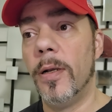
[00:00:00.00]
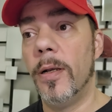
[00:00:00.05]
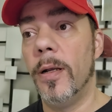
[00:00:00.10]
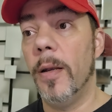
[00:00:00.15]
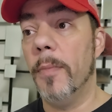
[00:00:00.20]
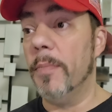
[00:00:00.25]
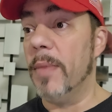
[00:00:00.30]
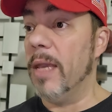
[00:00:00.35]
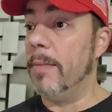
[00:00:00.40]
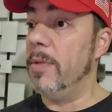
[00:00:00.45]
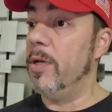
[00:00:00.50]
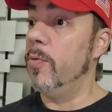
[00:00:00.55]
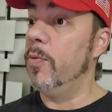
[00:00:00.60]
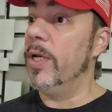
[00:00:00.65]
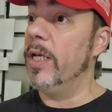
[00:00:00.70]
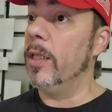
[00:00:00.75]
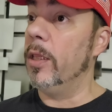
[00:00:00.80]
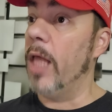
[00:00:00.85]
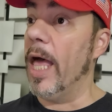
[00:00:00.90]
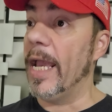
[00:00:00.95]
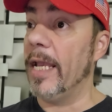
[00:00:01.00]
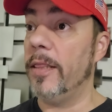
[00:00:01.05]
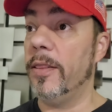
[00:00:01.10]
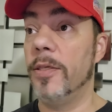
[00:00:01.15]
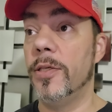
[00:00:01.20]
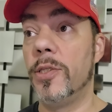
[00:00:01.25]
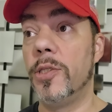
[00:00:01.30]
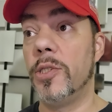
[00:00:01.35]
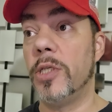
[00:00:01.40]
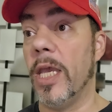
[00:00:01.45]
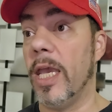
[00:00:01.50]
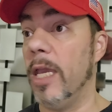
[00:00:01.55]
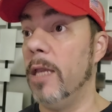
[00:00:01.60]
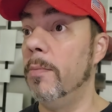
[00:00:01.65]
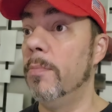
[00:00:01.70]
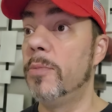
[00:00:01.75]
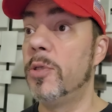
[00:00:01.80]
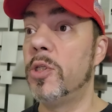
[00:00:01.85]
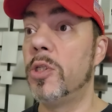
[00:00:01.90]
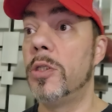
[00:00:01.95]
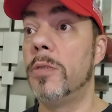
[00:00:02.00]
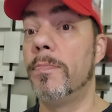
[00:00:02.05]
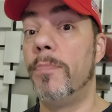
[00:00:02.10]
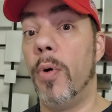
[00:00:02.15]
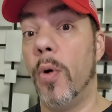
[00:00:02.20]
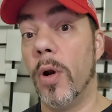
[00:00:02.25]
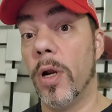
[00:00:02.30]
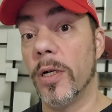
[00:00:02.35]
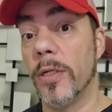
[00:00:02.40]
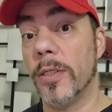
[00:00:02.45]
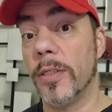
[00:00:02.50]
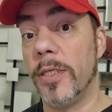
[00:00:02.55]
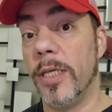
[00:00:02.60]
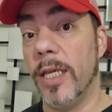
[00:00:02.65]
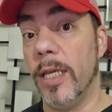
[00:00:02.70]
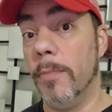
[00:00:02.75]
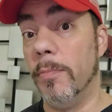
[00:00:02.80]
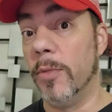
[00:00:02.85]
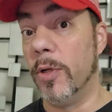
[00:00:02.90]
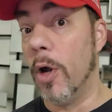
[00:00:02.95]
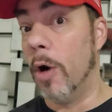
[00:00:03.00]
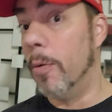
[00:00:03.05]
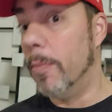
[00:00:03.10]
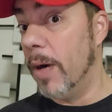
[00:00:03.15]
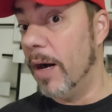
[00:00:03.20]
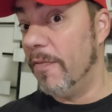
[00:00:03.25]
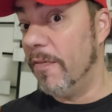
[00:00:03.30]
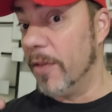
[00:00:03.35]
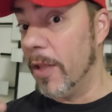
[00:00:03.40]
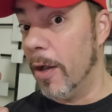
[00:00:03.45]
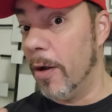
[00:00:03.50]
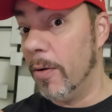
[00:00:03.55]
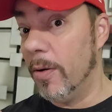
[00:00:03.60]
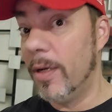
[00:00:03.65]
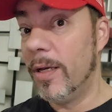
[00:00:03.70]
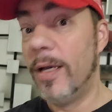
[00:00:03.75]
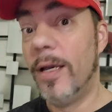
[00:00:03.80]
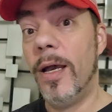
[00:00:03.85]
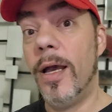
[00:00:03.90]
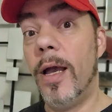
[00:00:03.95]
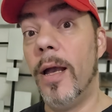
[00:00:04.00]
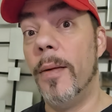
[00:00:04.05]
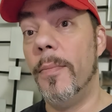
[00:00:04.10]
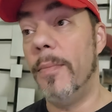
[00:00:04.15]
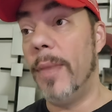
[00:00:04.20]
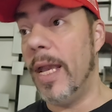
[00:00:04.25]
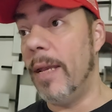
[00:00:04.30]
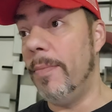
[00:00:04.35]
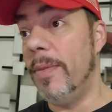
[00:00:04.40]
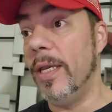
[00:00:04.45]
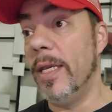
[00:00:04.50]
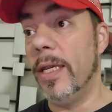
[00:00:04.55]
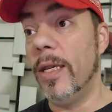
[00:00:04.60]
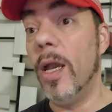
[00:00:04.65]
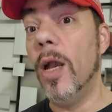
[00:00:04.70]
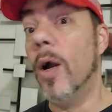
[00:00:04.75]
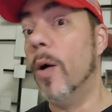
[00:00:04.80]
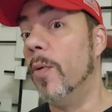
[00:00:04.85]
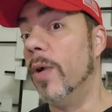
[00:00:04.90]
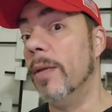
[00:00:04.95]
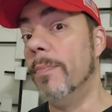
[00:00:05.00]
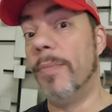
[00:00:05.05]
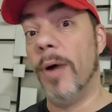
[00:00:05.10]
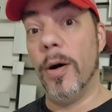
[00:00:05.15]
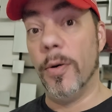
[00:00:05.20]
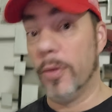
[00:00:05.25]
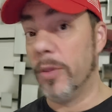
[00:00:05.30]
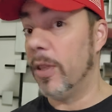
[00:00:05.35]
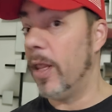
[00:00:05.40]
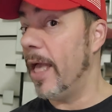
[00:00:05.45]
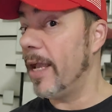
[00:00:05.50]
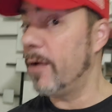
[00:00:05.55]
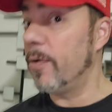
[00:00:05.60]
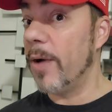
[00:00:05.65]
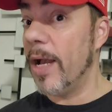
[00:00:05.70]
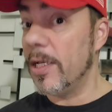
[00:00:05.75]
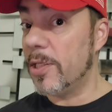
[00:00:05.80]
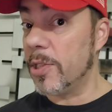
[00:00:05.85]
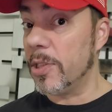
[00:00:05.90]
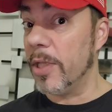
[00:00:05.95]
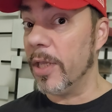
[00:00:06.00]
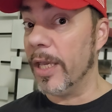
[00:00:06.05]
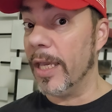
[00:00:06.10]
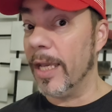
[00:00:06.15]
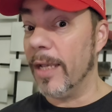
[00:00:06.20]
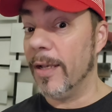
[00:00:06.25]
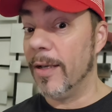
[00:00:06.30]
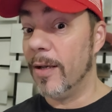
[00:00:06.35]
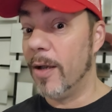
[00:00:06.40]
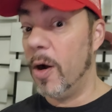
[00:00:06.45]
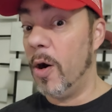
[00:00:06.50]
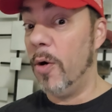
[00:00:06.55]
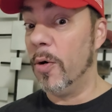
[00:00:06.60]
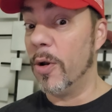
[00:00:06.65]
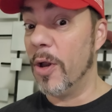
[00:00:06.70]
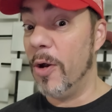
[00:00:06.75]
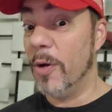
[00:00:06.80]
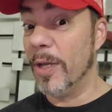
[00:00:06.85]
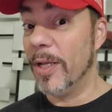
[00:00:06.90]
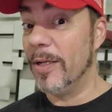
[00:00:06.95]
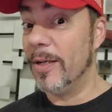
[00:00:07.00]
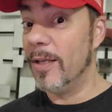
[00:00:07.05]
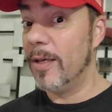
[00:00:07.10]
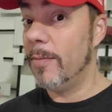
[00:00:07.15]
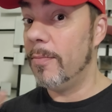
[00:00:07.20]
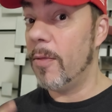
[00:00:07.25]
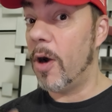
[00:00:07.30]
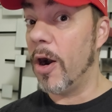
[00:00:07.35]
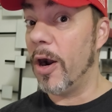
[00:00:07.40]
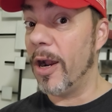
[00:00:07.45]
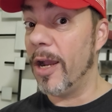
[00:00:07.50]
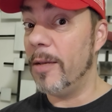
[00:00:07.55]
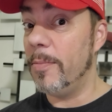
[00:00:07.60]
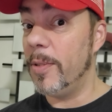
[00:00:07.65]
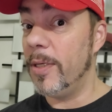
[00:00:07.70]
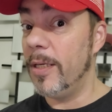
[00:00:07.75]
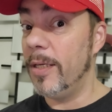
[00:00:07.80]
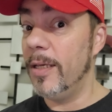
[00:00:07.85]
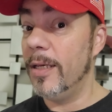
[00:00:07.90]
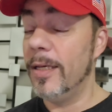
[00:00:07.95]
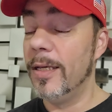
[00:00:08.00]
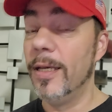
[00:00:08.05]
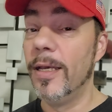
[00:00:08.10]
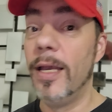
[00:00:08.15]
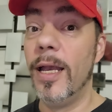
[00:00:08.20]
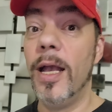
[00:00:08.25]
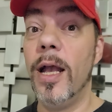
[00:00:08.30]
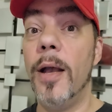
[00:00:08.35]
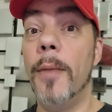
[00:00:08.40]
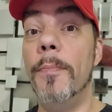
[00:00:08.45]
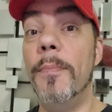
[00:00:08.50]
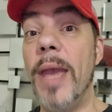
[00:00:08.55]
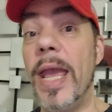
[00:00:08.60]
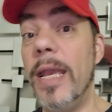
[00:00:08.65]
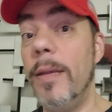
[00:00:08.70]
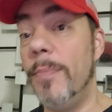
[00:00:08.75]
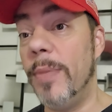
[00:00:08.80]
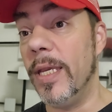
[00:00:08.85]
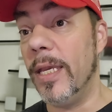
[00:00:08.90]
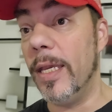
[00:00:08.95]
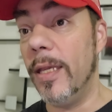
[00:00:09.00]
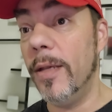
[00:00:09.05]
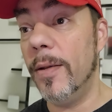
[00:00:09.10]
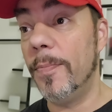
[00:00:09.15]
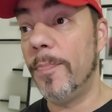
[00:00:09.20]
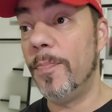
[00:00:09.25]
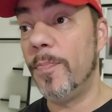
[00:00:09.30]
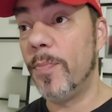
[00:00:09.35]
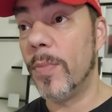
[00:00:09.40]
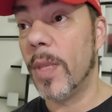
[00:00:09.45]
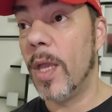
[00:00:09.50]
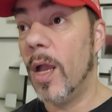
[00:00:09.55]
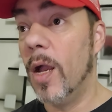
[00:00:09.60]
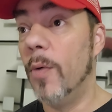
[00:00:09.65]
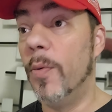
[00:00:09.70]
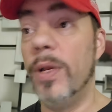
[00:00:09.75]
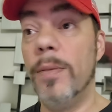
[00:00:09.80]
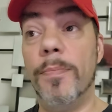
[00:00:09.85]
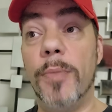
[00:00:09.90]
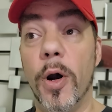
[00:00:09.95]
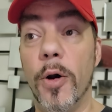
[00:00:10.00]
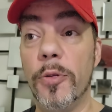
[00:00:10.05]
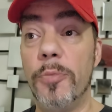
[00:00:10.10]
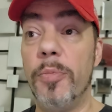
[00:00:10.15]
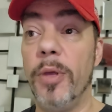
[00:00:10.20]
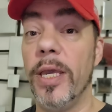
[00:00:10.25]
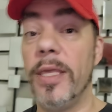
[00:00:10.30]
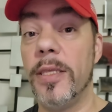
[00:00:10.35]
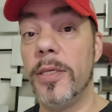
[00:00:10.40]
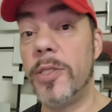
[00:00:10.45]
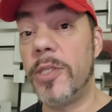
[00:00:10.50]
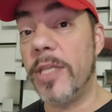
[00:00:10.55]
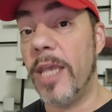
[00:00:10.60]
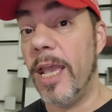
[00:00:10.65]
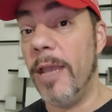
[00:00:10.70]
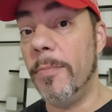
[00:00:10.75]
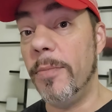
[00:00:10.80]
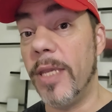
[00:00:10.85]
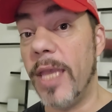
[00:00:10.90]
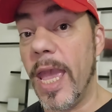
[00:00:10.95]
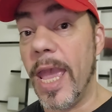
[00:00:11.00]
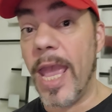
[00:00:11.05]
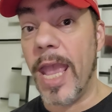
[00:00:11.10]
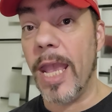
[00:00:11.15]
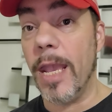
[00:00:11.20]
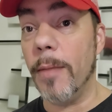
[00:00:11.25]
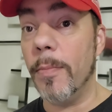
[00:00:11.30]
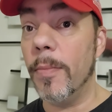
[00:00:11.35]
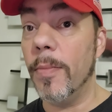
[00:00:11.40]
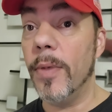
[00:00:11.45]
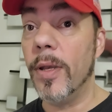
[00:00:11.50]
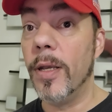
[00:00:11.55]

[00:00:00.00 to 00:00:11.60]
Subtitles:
Maybe we like the same sport team, go Buffalo. Maybe we both like wrestling, Hulk Hogan, RIP. Maybe we both play the same game.